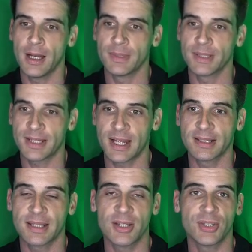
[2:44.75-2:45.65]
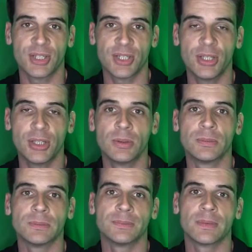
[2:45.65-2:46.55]
Scan station queue,
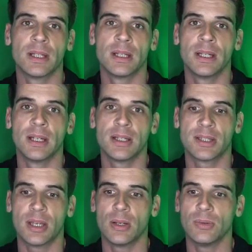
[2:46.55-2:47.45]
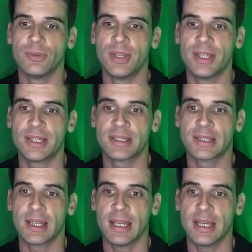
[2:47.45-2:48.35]
so this
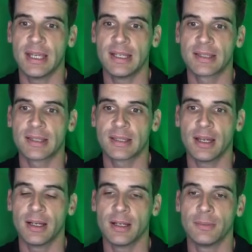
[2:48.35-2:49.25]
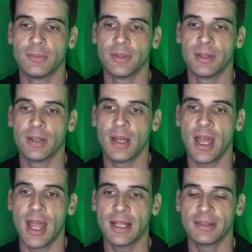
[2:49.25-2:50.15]
is
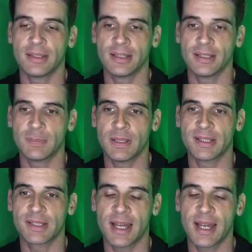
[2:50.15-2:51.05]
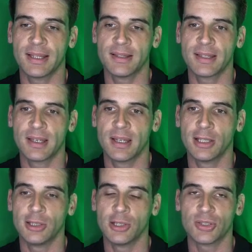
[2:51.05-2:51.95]
anything that's been scanned,
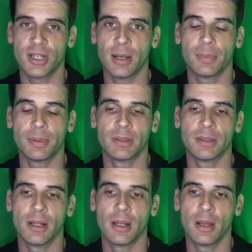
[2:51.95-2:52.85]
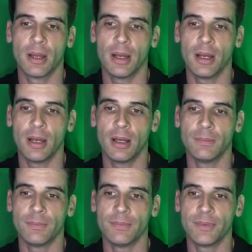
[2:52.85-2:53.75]
looked up
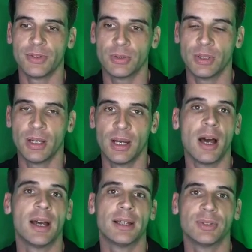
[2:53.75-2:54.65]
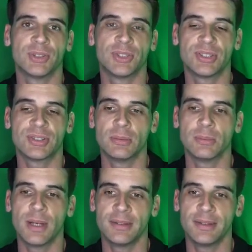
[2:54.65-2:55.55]
to a high level system,
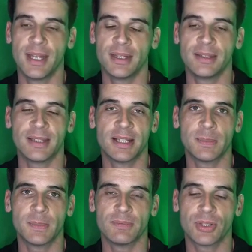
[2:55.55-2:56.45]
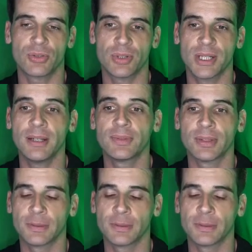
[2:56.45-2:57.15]
and then the data's been retrieved.